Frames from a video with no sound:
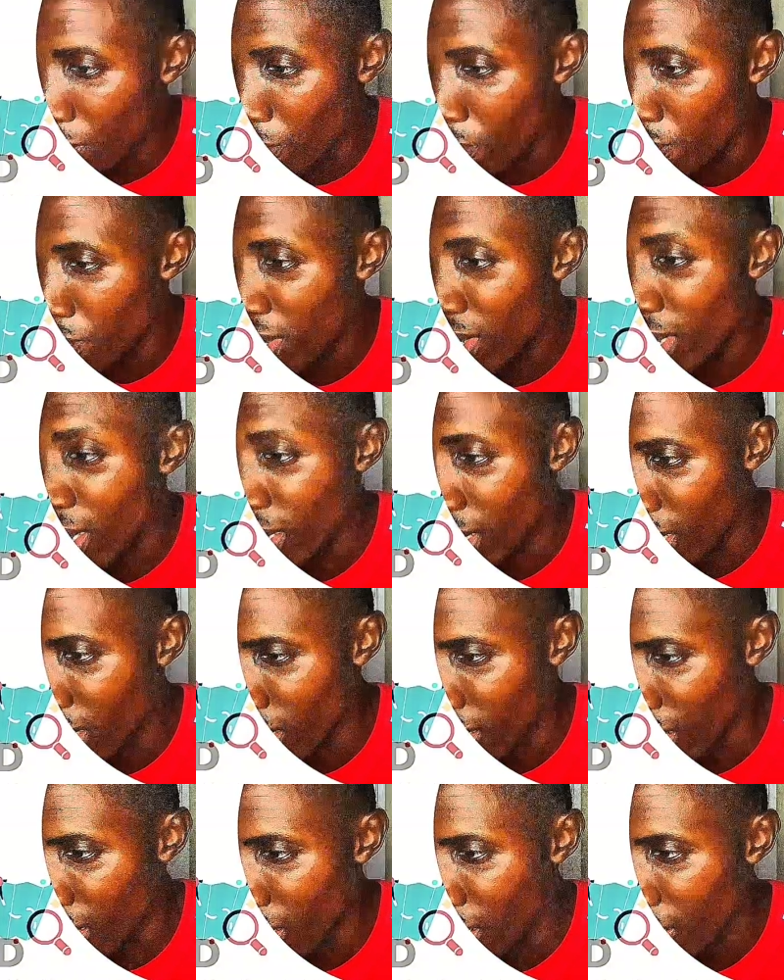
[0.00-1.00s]
business
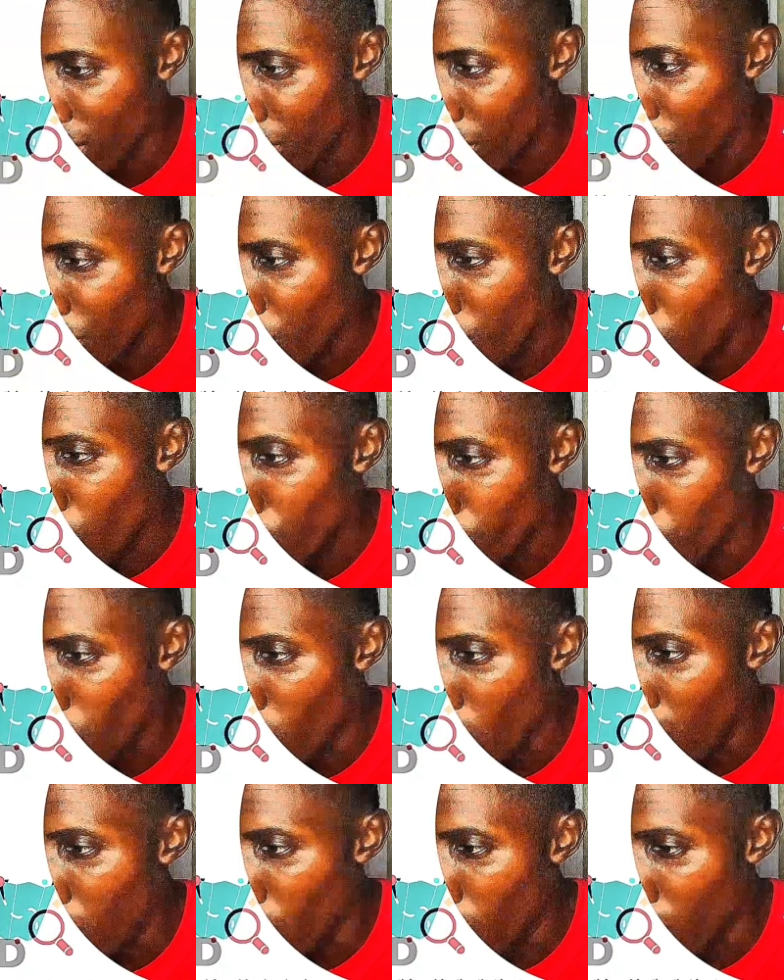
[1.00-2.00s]
center for
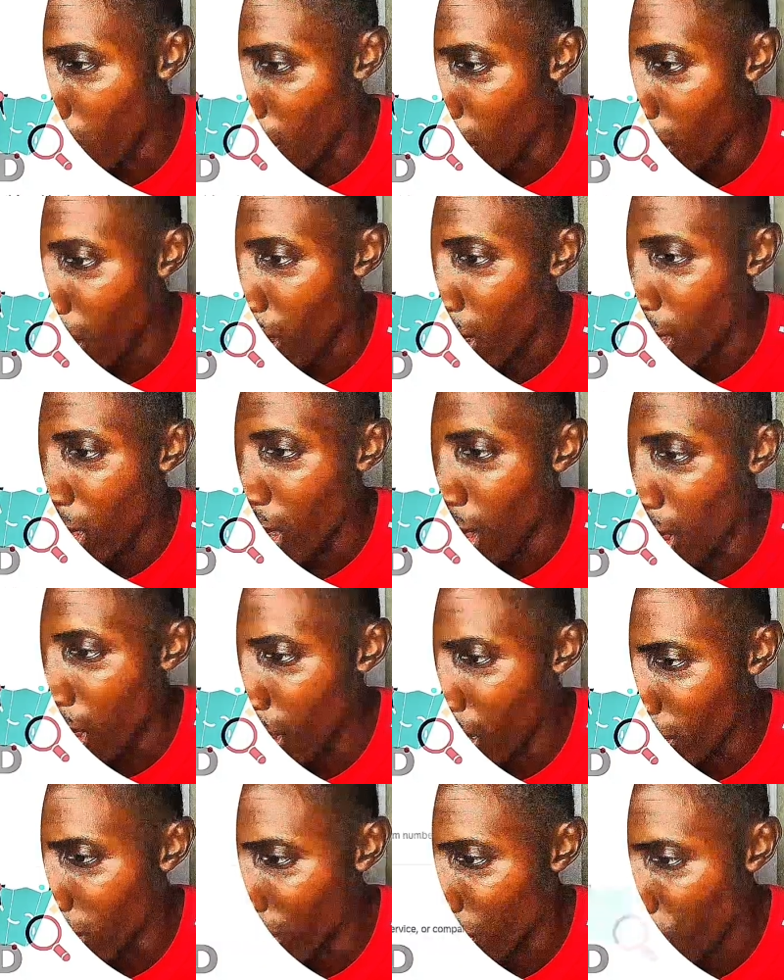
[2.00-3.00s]
our
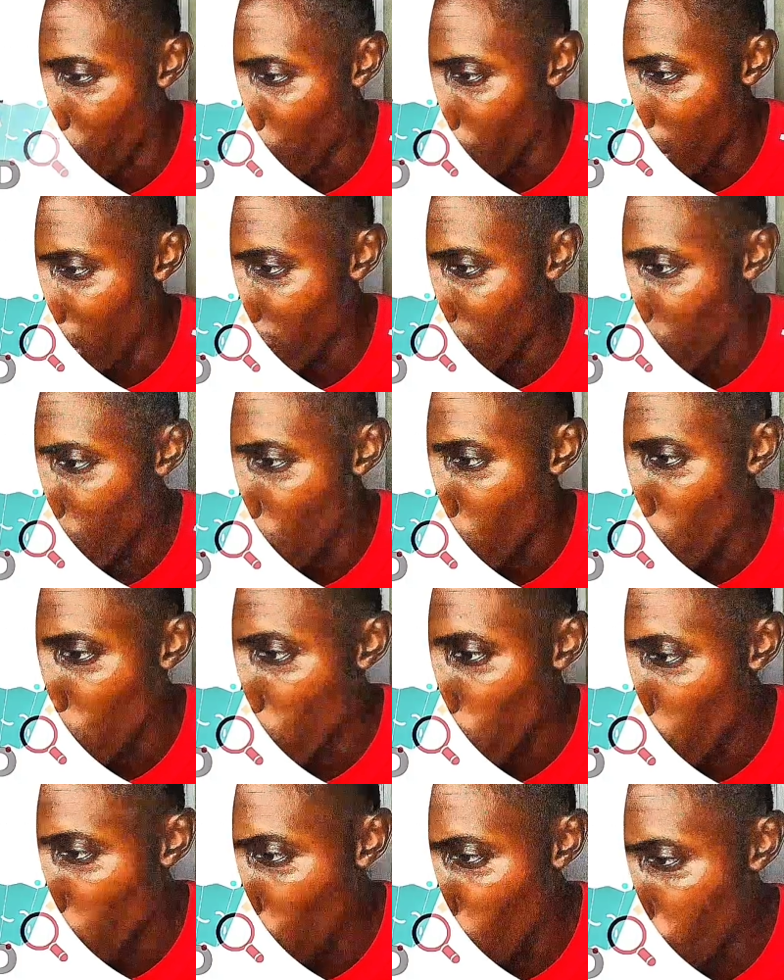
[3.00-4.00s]
ad. All right,
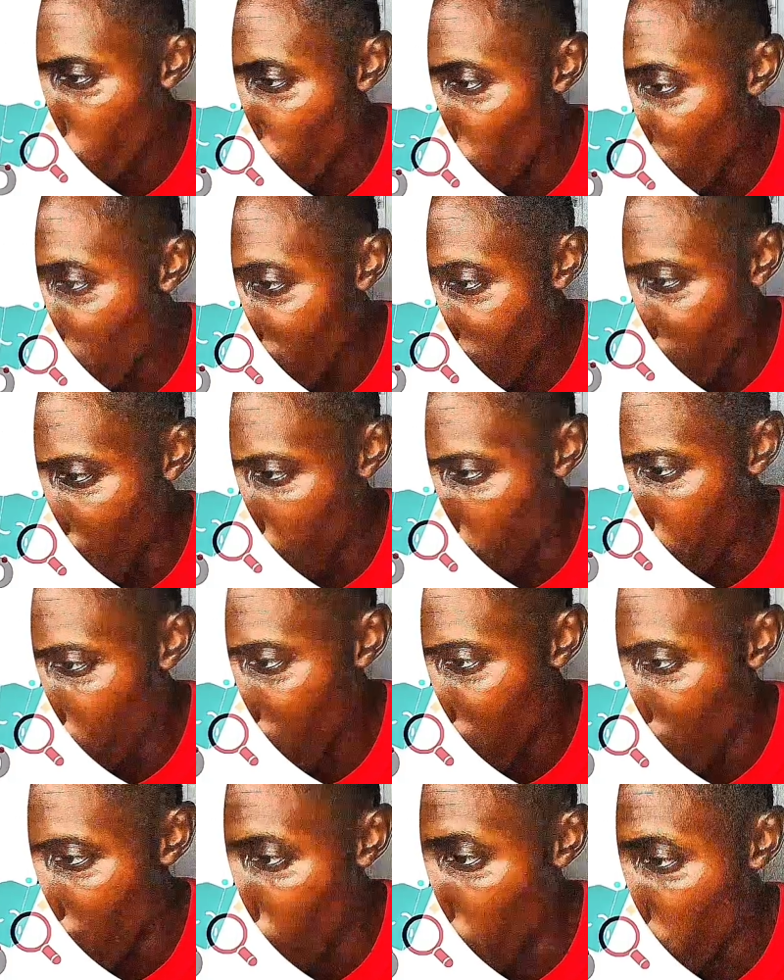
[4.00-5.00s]
so for this
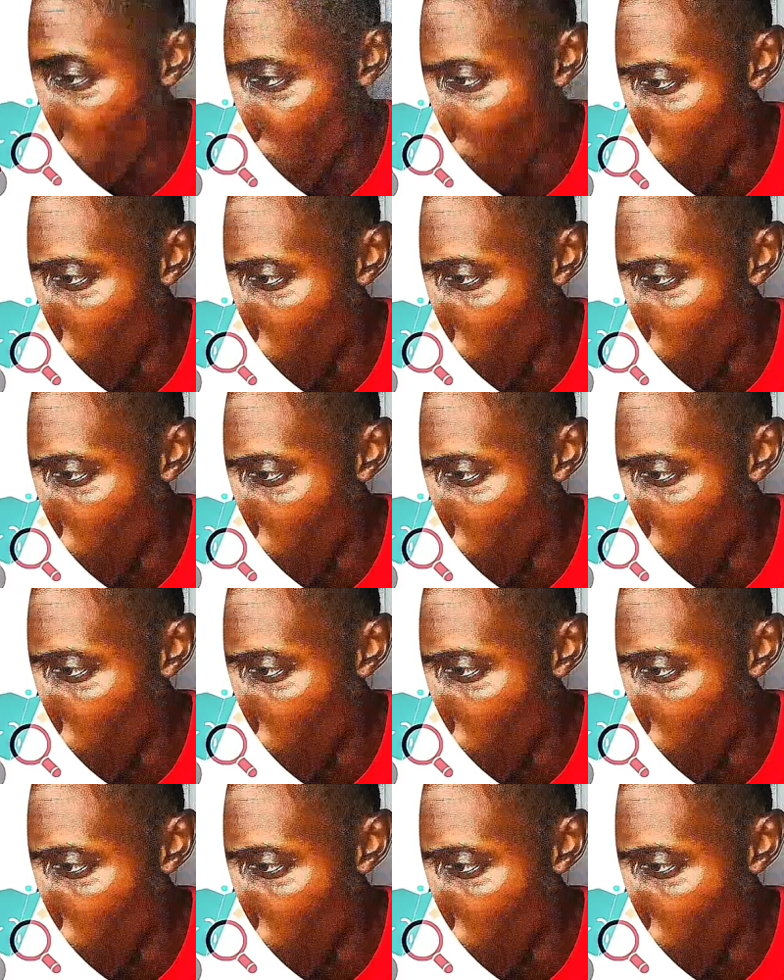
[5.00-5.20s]
campaign I will talk